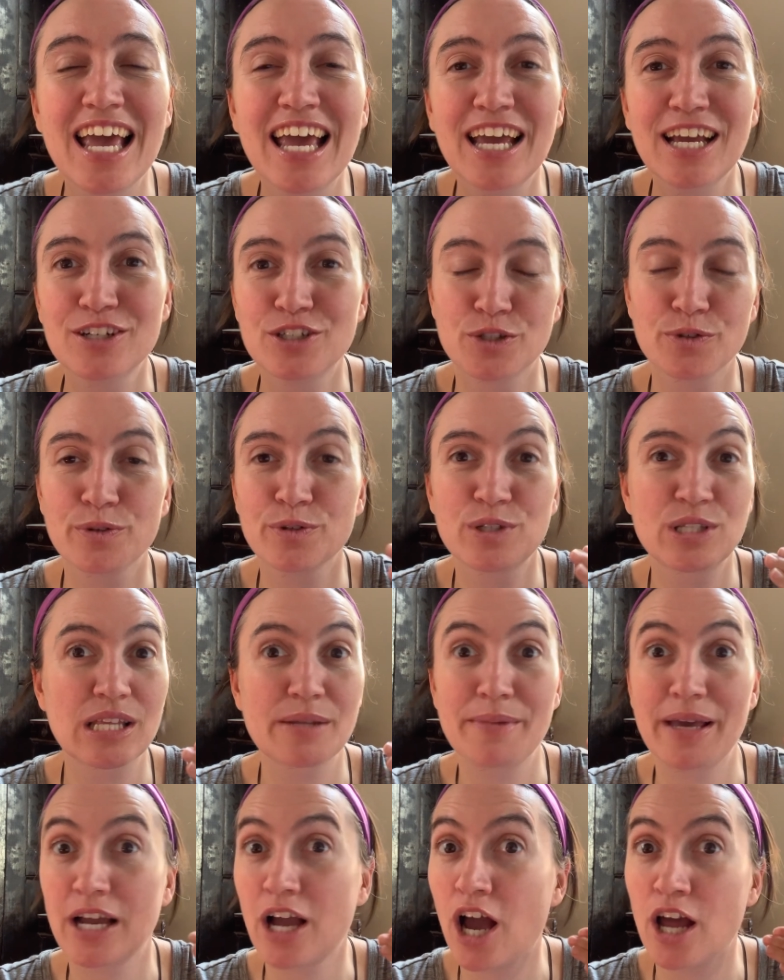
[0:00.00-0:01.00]
in
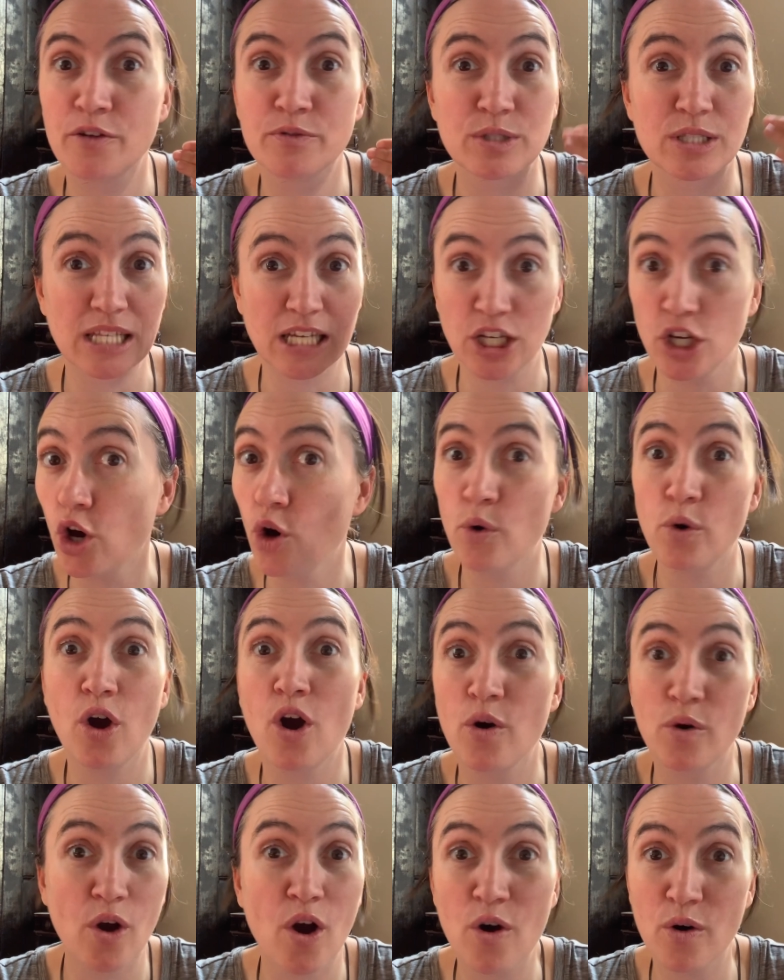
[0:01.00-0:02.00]
Jerusalem, I kind of was like go,
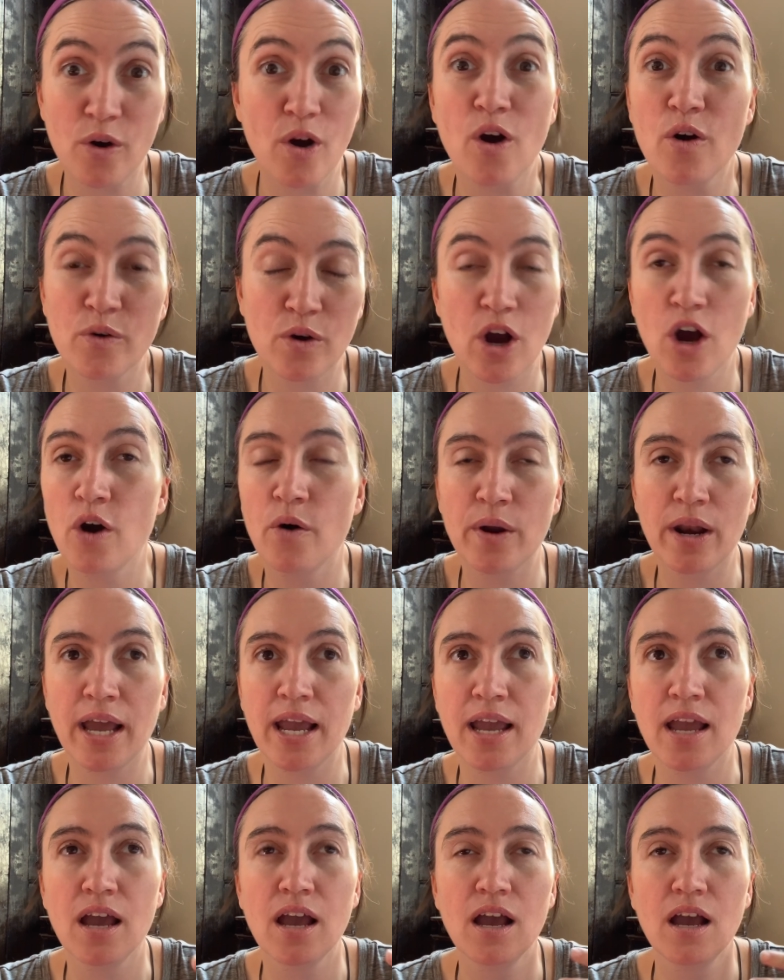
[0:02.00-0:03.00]
go, go, go, go, and
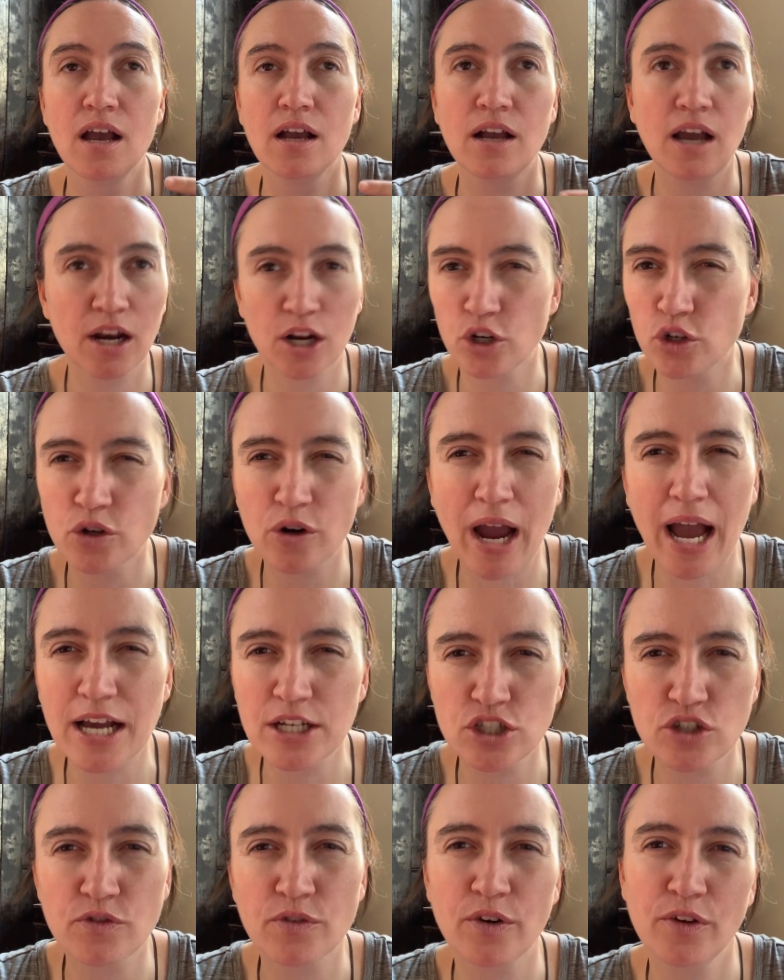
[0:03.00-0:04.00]
I kind of
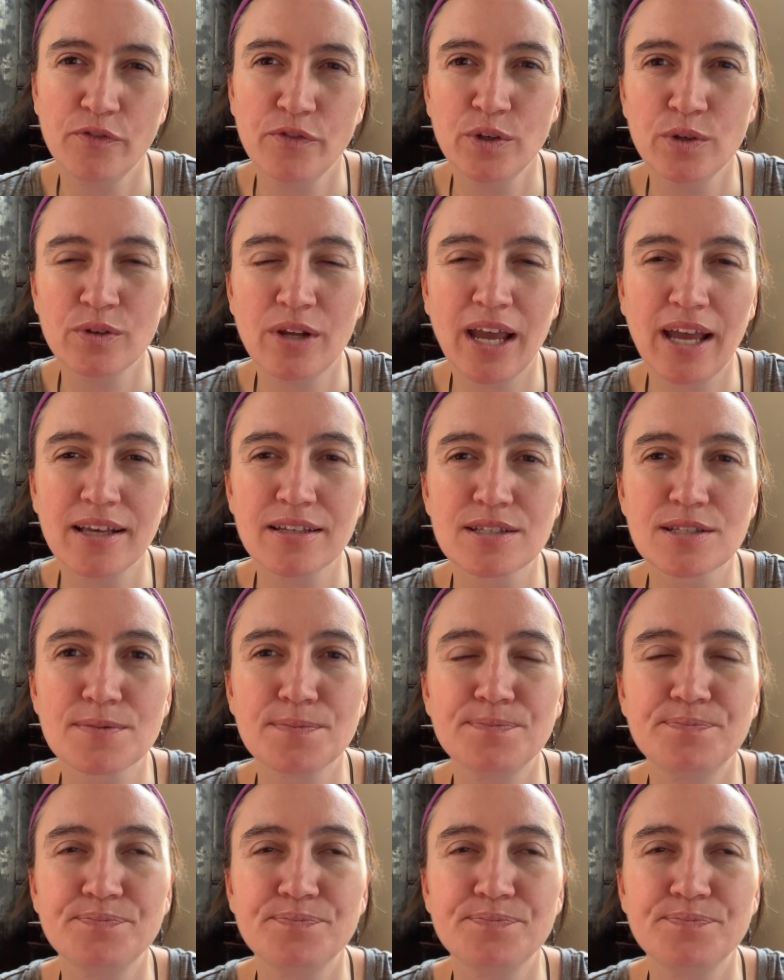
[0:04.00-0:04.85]
crashed for a few days.